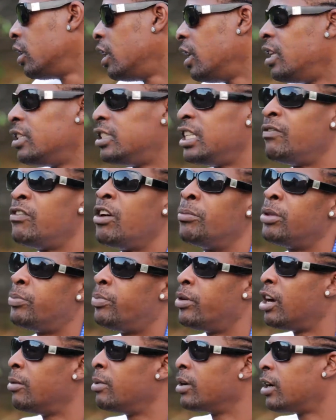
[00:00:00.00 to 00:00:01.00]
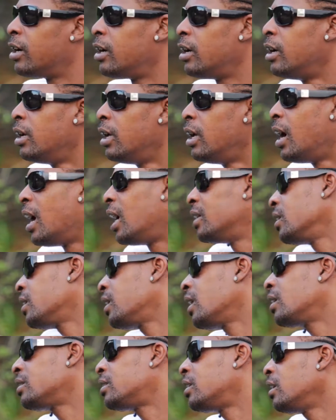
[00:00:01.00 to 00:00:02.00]
It is never up to par because as you
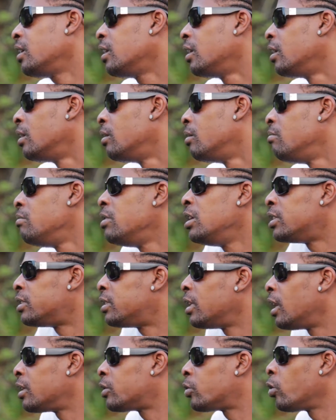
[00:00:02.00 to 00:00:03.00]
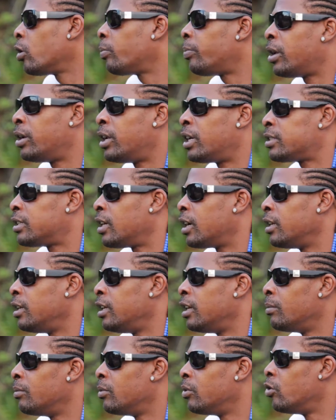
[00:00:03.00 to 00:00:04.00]
can see me still a tour upon a song
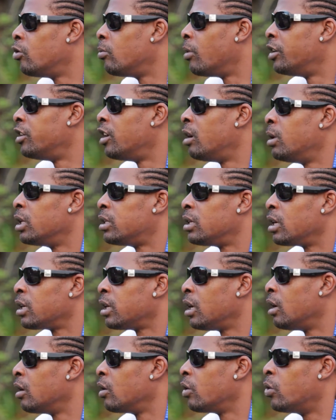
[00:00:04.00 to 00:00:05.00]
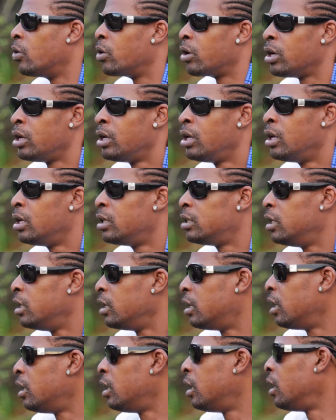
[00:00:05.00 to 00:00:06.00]
name, Woman You Better Can Cook.
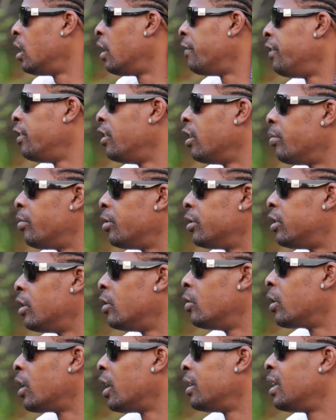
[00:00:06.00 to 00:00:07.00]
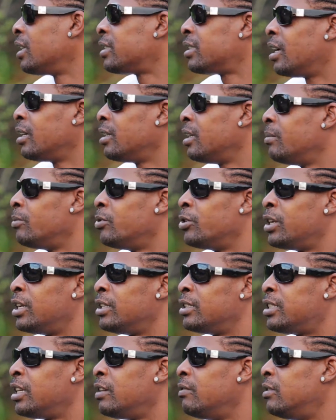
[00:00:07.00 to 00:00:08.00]
Think you there for your pretty look and that song them more
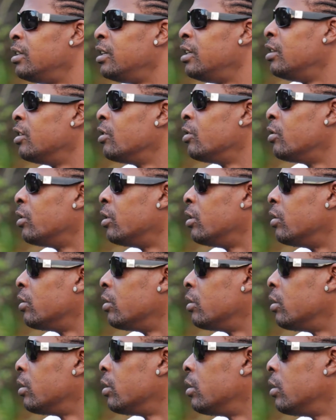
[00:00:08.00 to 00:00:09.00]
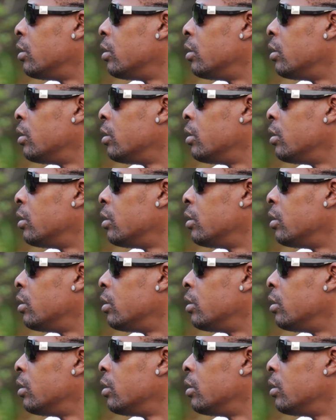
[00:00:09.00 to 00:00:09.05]
than 17 year old now.